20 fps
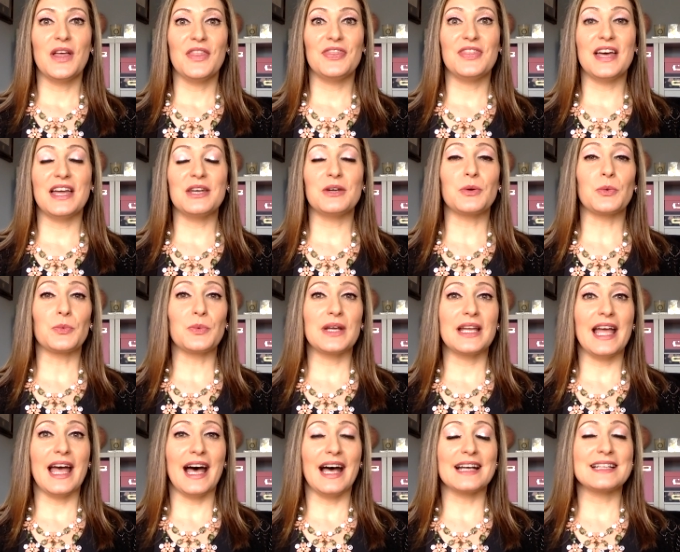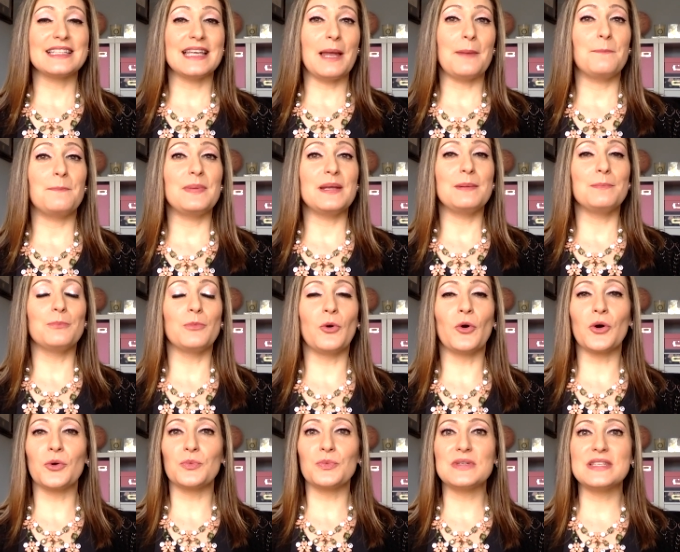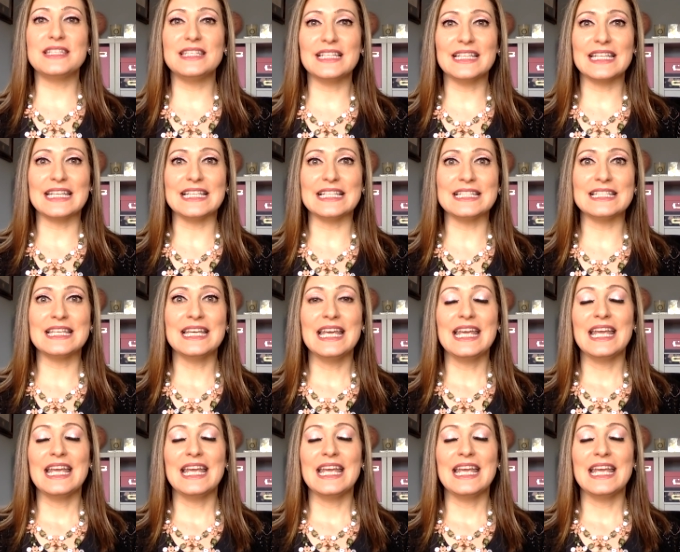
then react and be more resilient